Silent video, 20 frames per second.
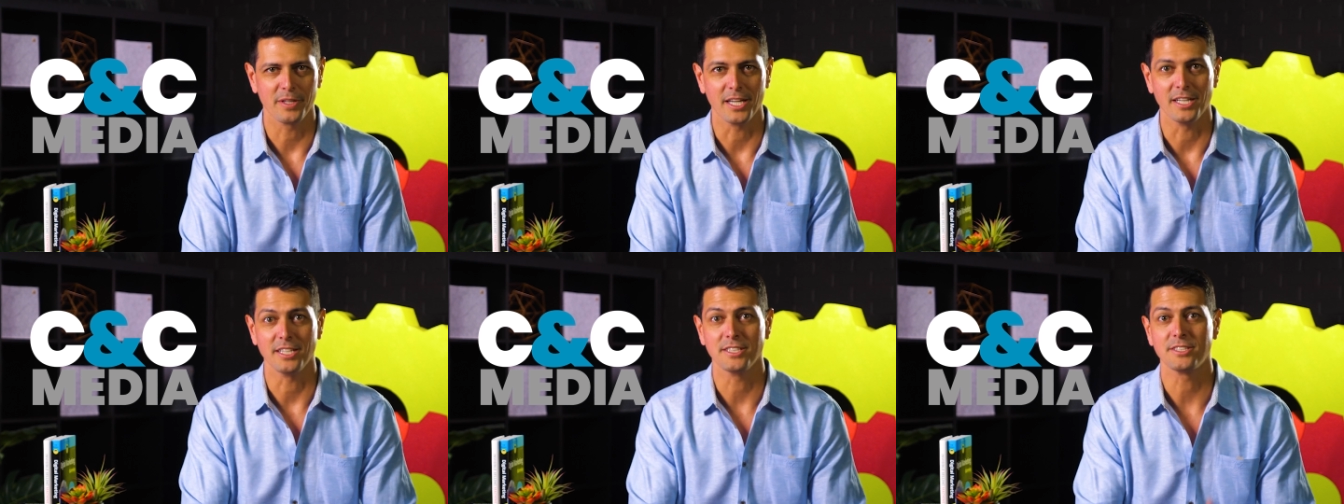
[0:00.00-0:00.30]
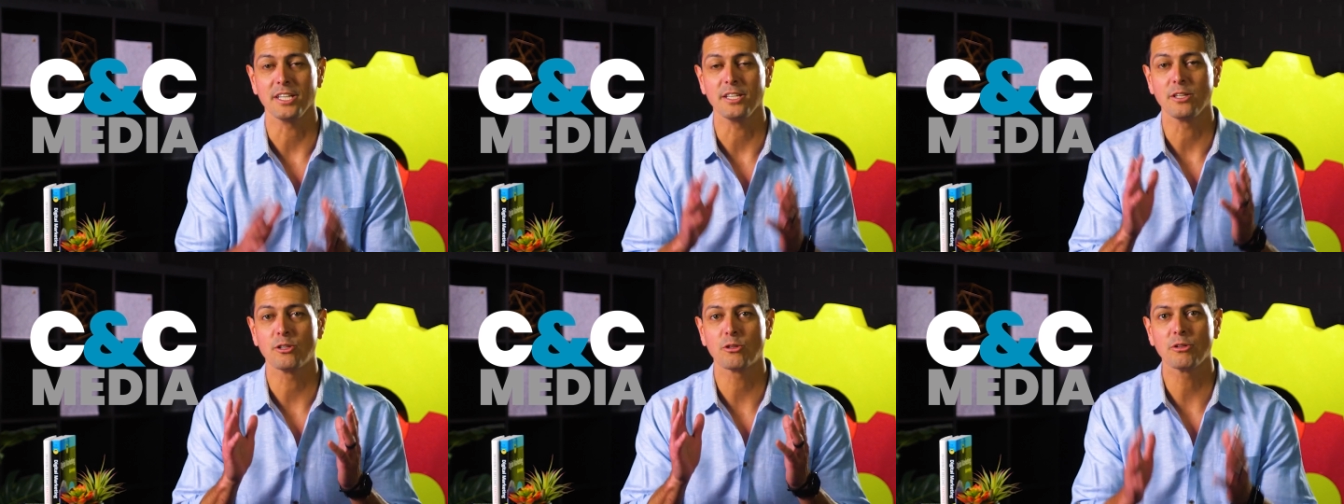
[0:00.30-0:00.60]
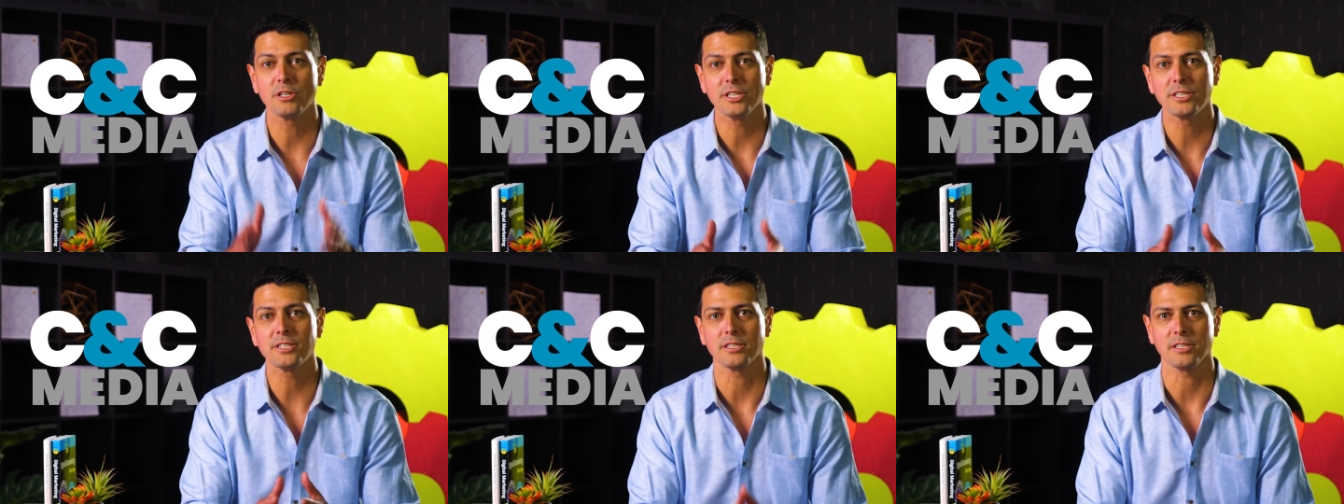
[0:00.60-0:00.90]
and has
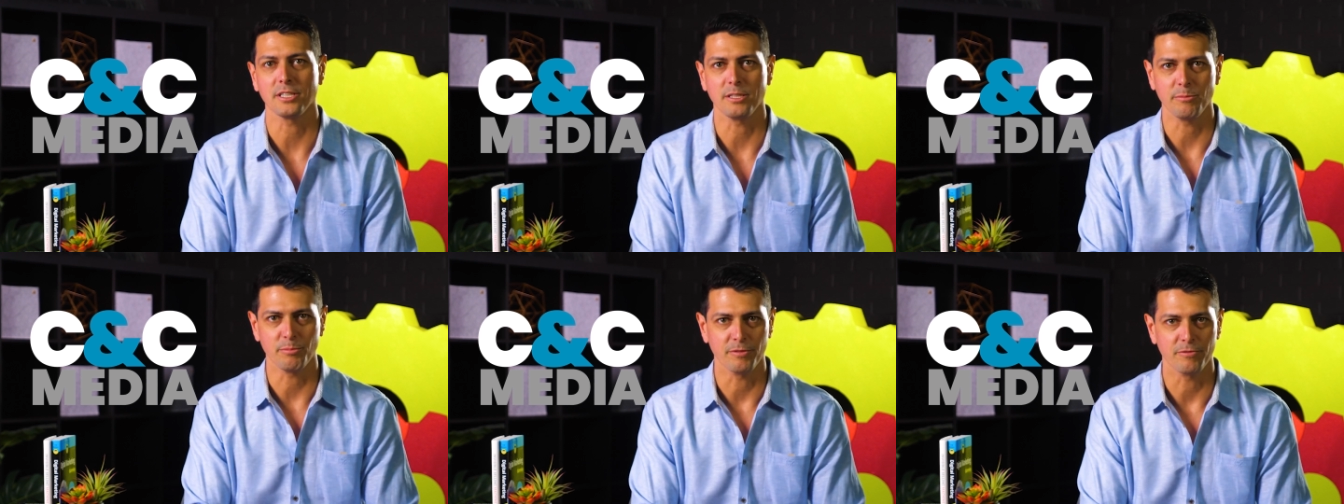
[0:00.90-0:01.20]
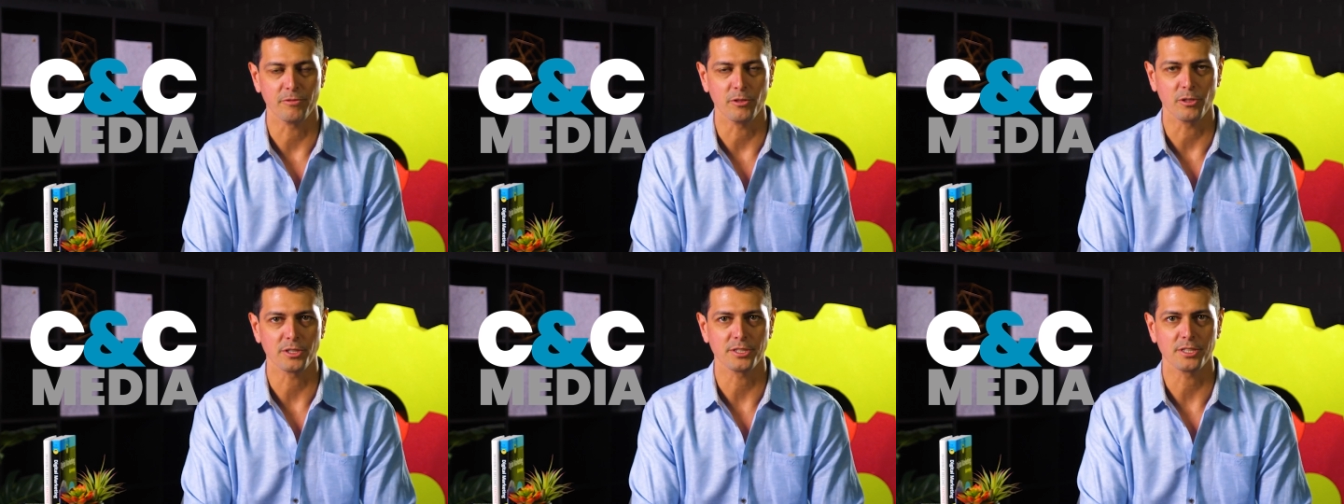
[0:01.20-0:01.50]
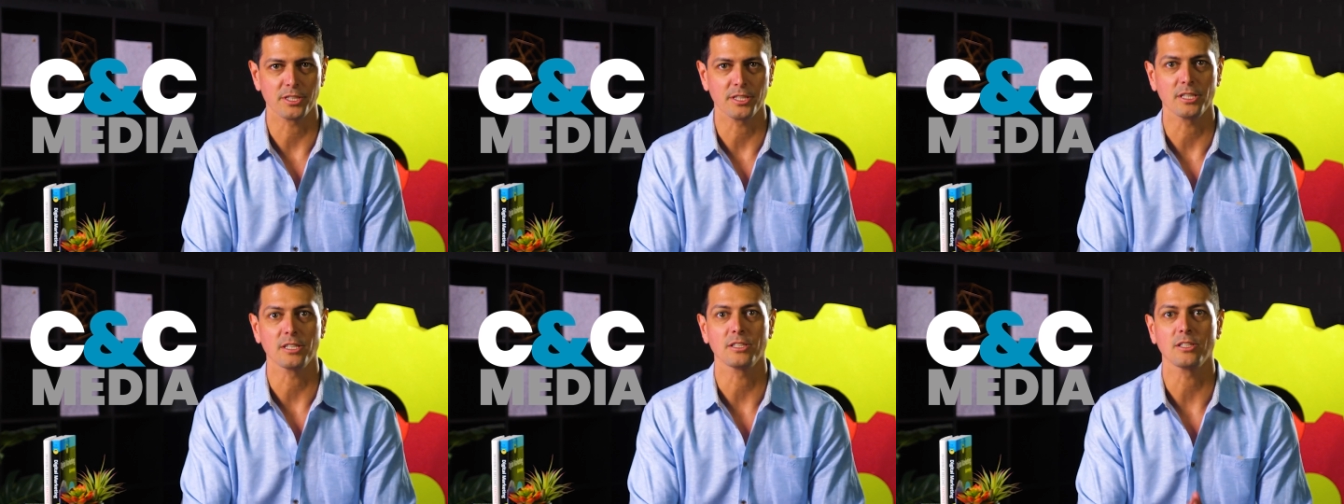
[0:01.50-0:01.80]
increasingly been
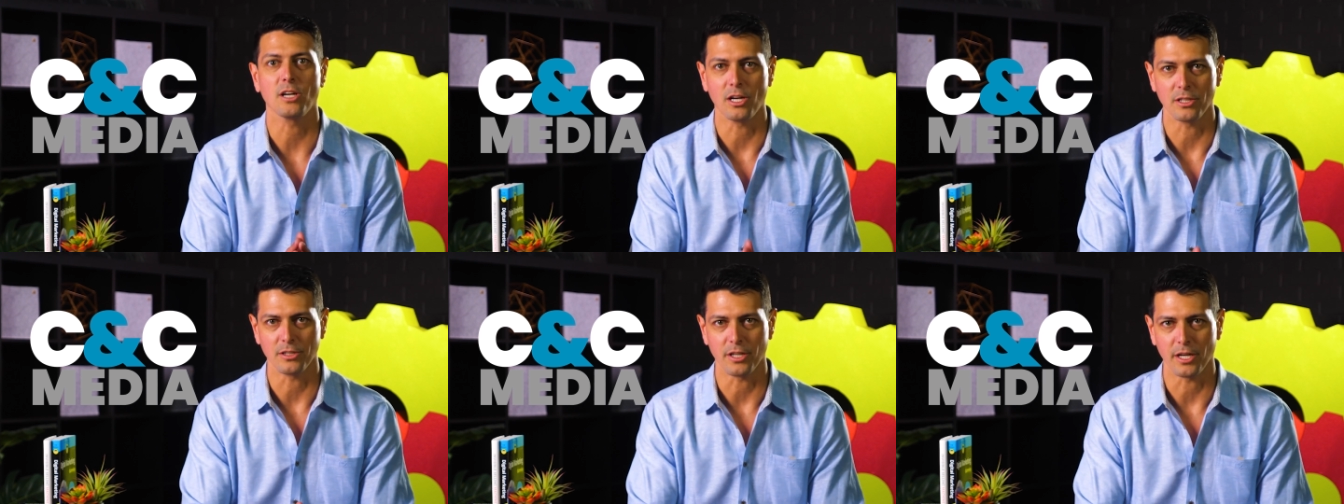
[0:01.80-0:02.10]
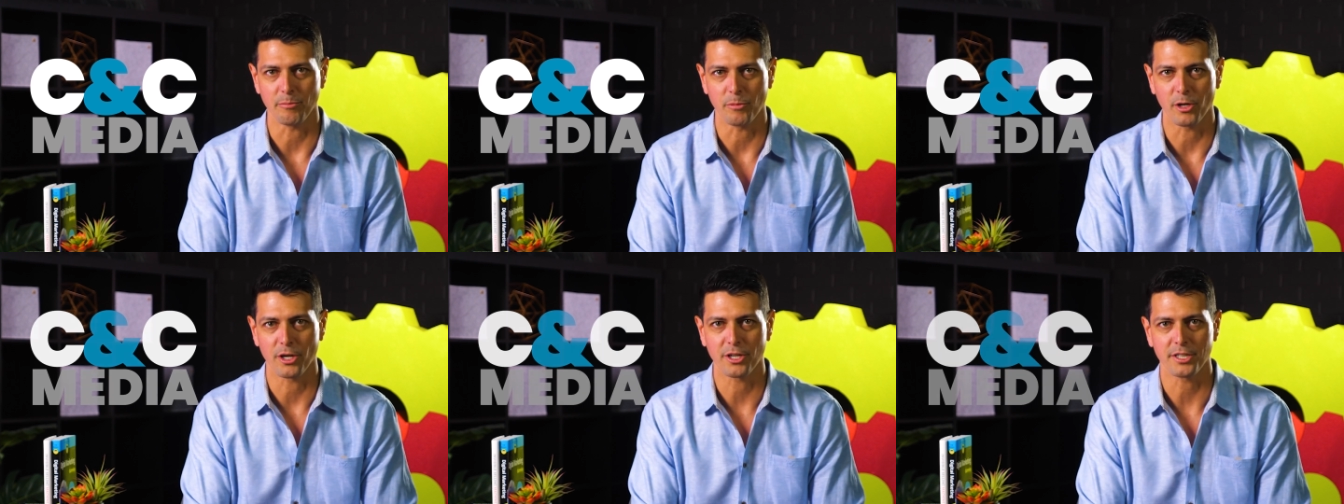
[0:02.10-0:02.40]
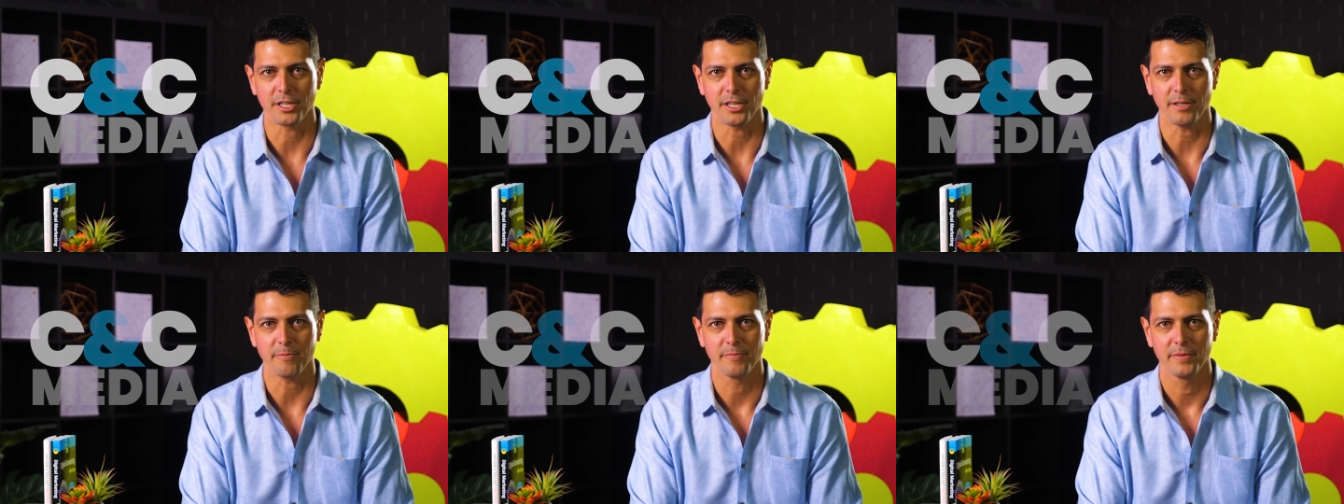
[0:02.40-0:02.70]
focusing on online
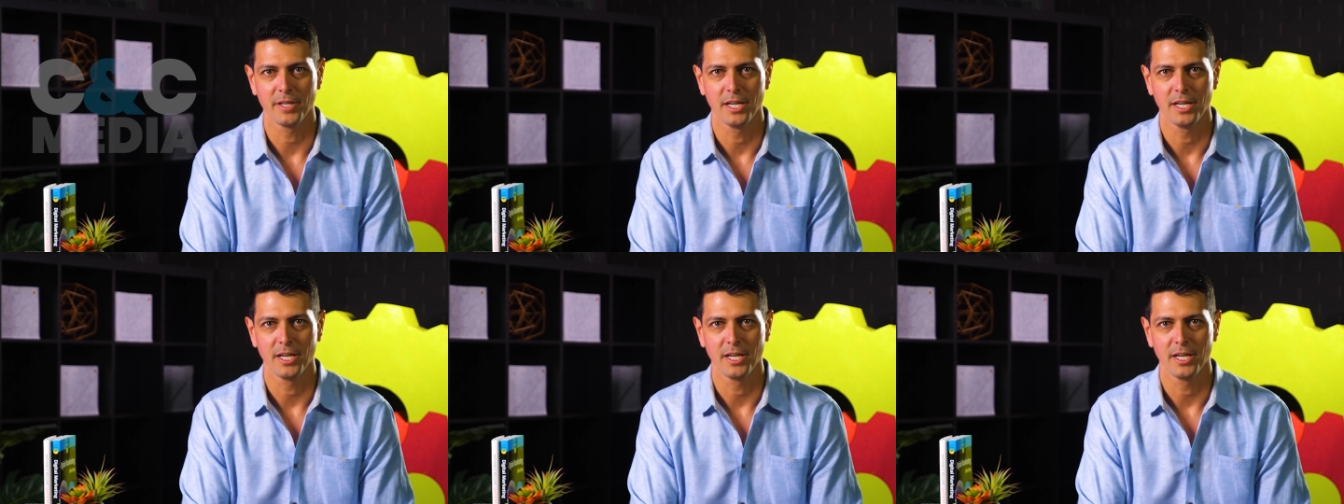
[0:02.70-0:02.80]
marketing.